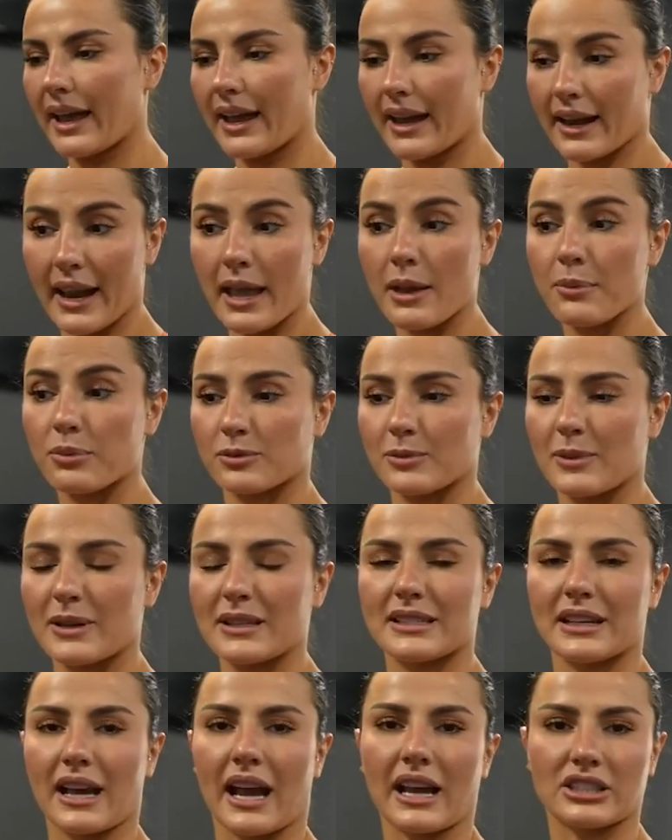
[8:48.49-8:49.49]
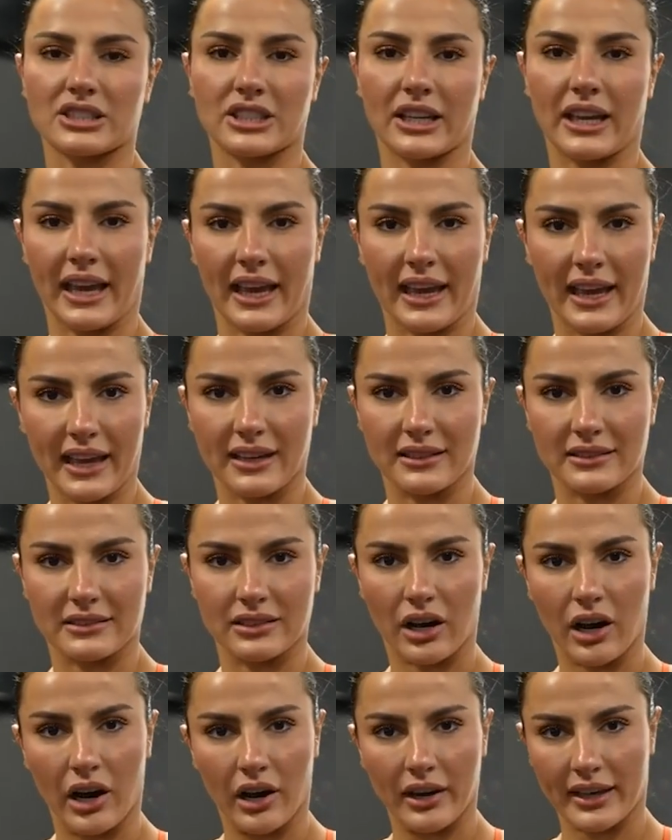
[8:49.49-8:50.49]
enables me to actually hit and
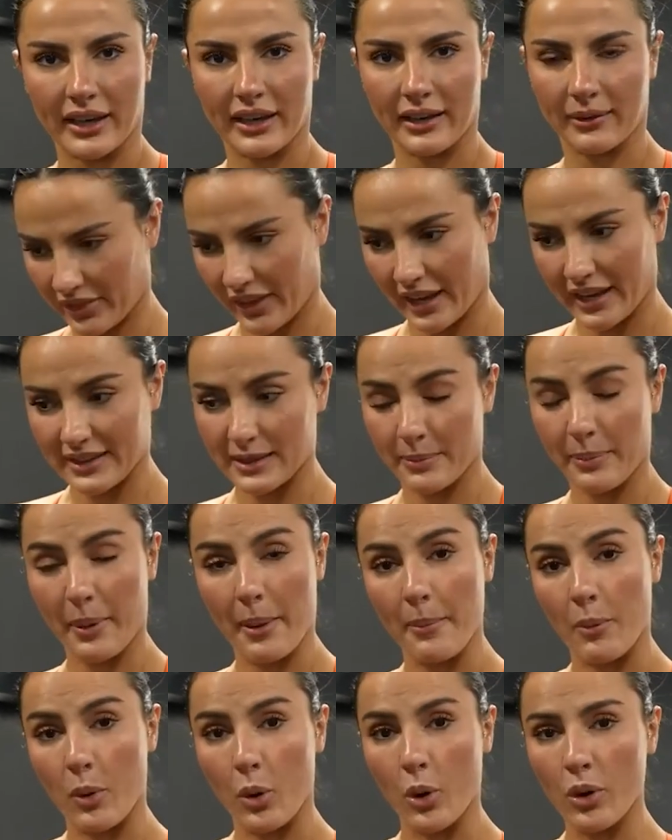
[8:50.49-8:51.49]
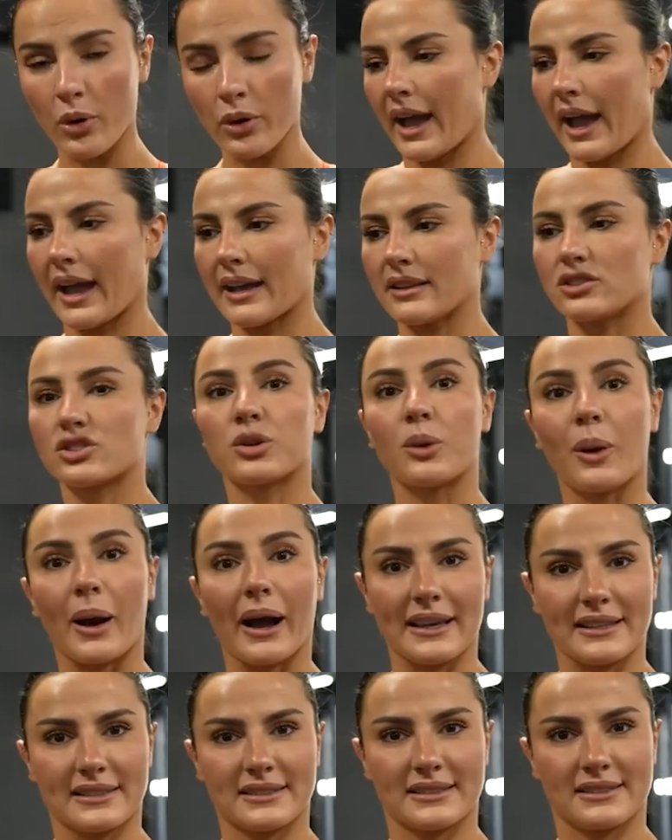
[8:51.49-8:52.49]
target things a bit more, and
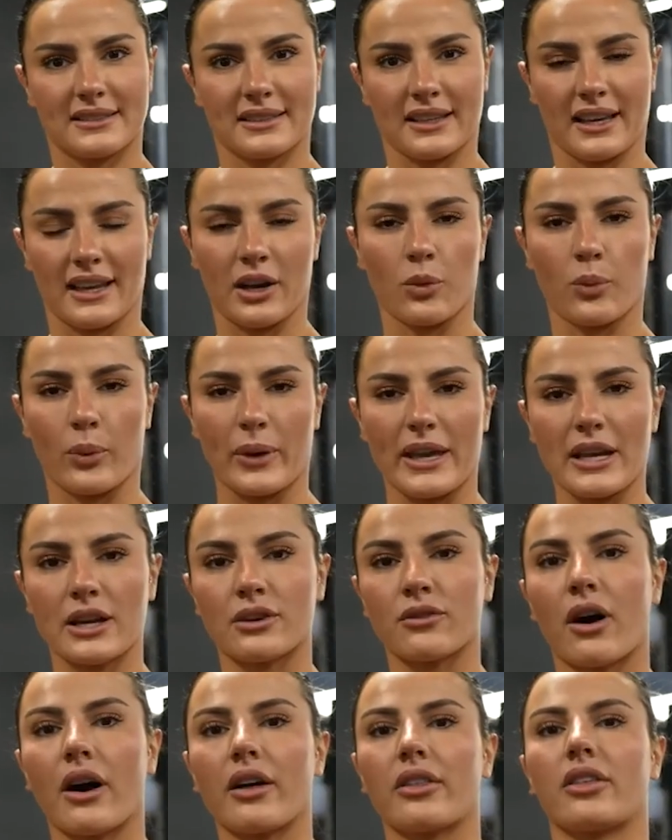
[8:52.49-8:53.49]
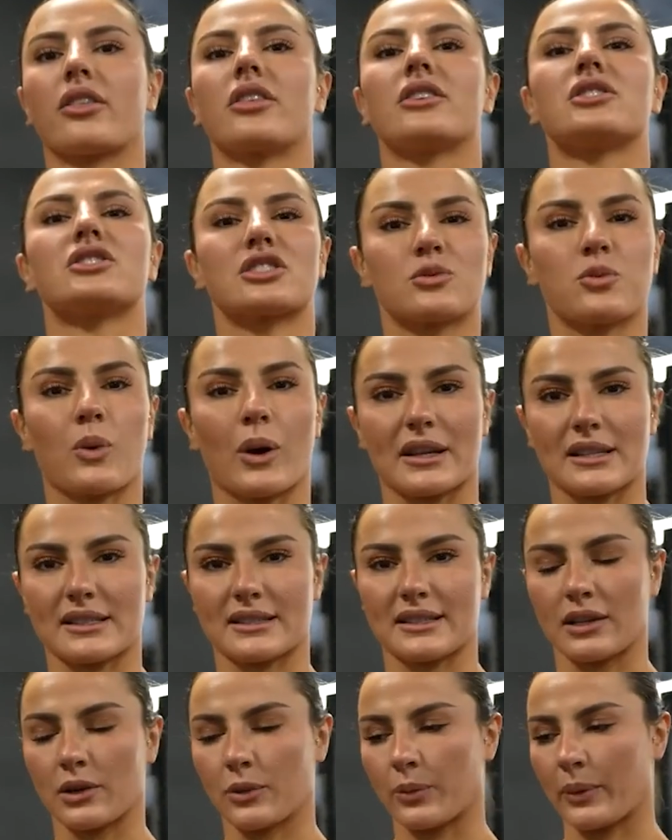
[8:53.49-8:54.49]
twice in a week rather than just
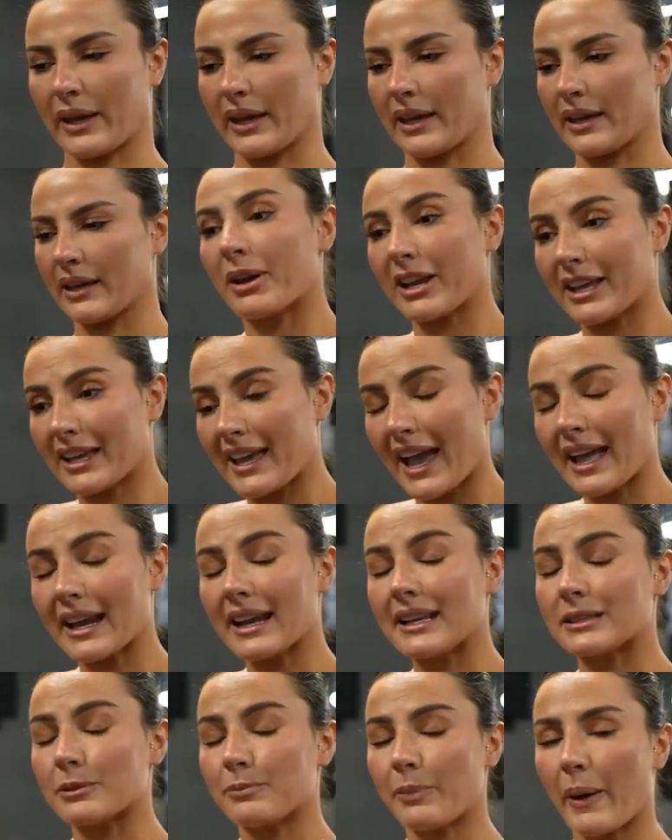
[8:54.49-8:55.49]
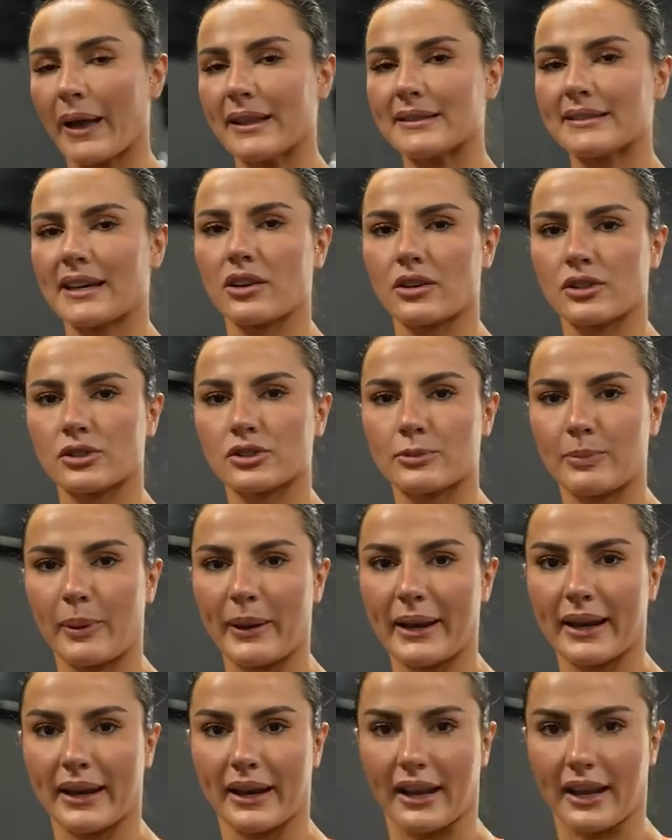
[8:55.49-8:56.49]
once in a week. But again, it depends how you're
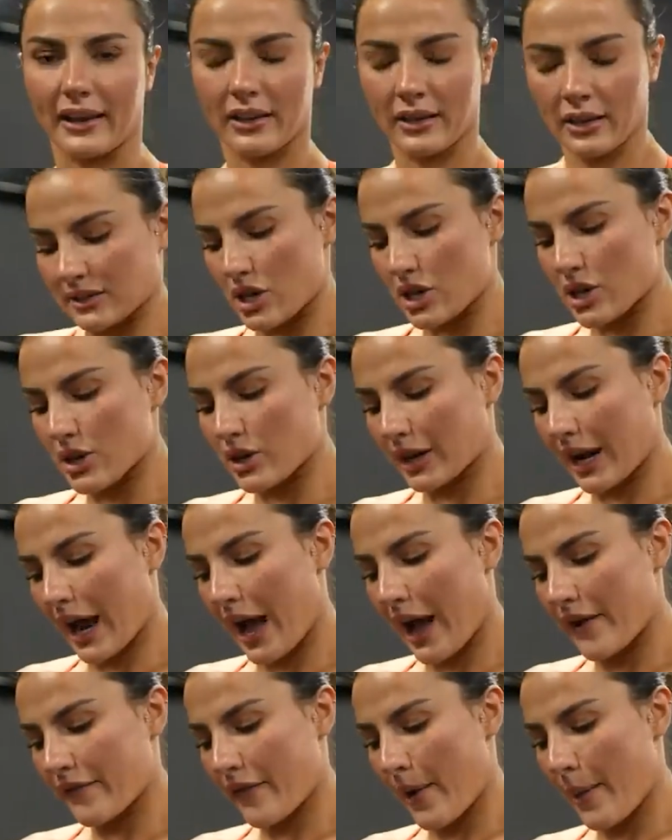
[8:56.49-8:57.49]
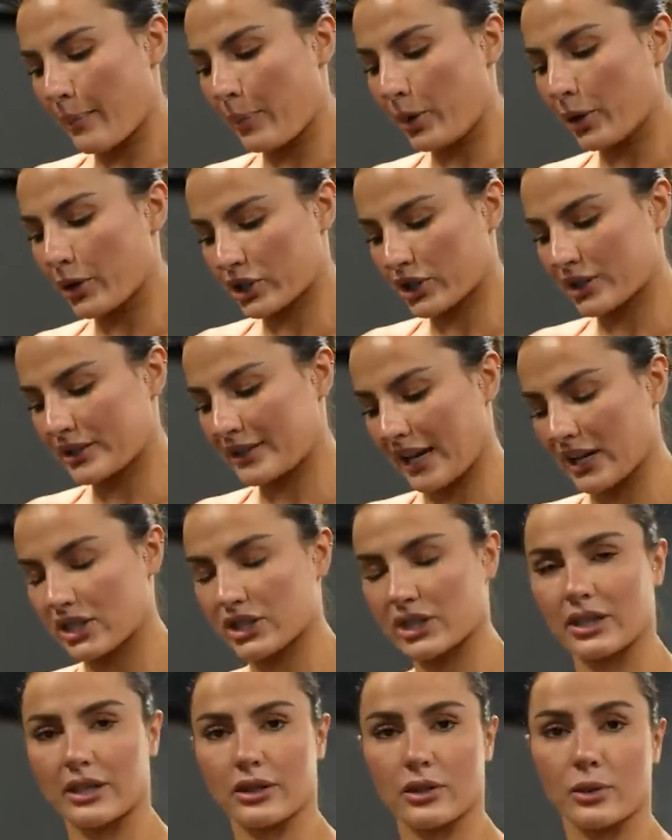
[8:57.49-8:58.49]
splitting it. So you could have a push
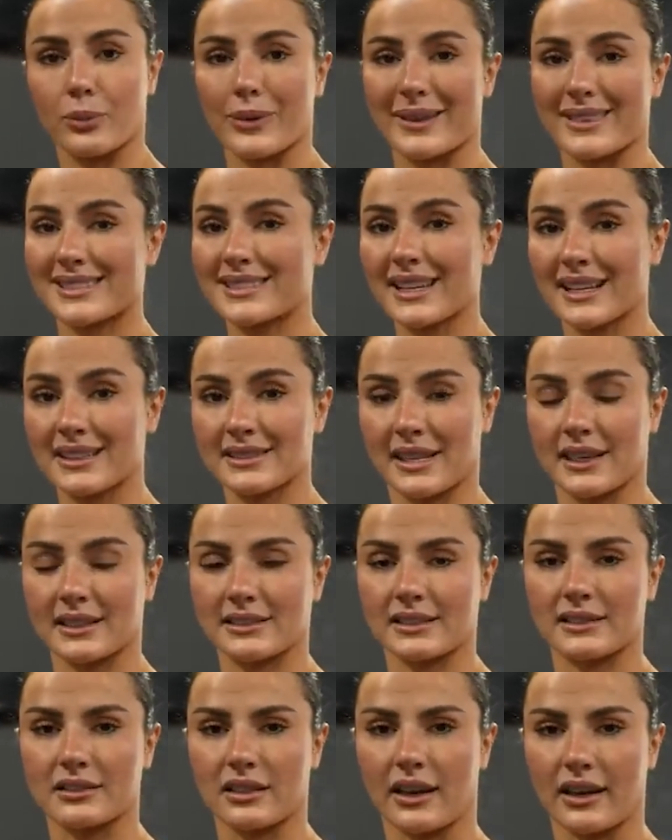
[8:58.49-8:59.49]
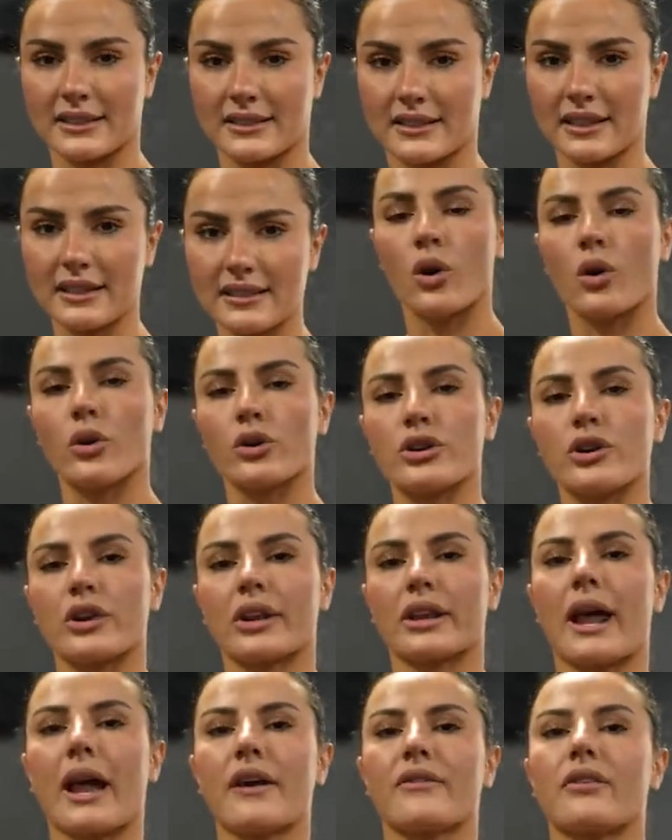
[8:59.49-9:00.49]
session with 6 exercises, or you
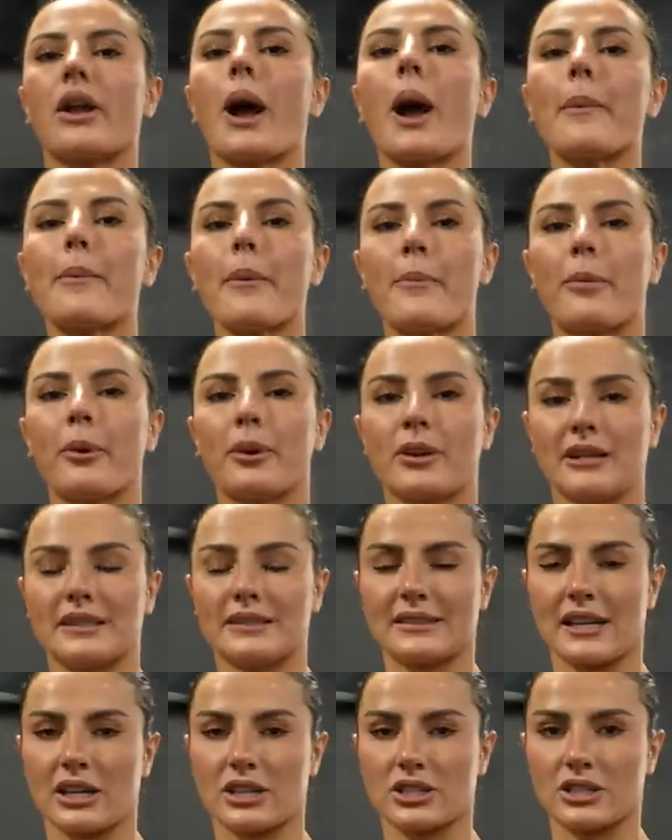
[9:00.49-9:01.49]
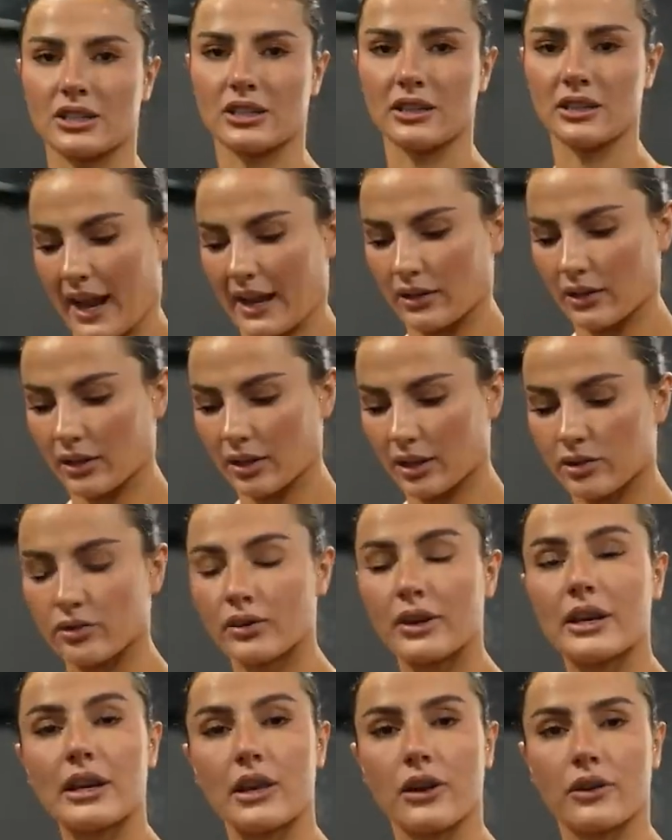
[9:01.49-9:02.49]
can have an upper body session and
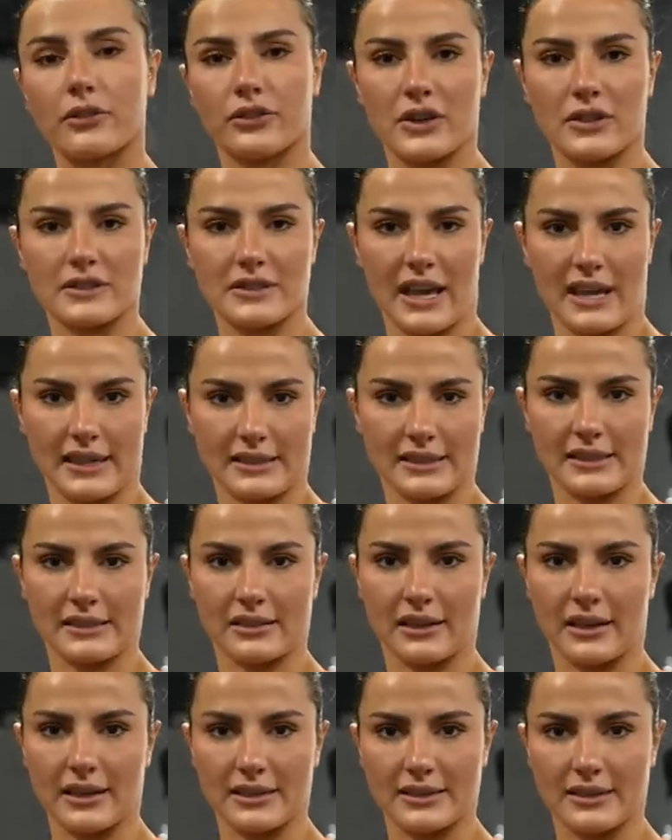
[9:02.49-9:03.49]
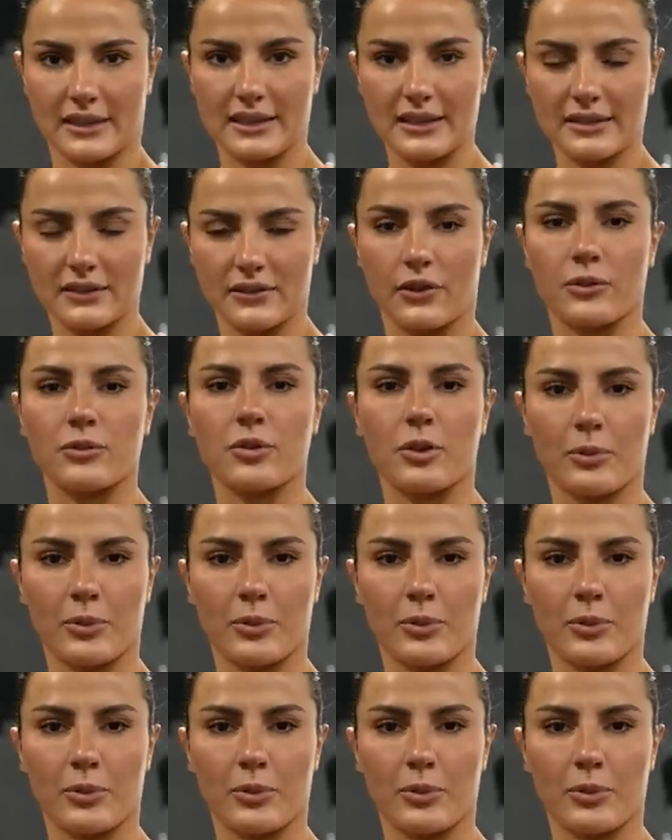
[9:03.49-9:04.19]
3 of those exercises from your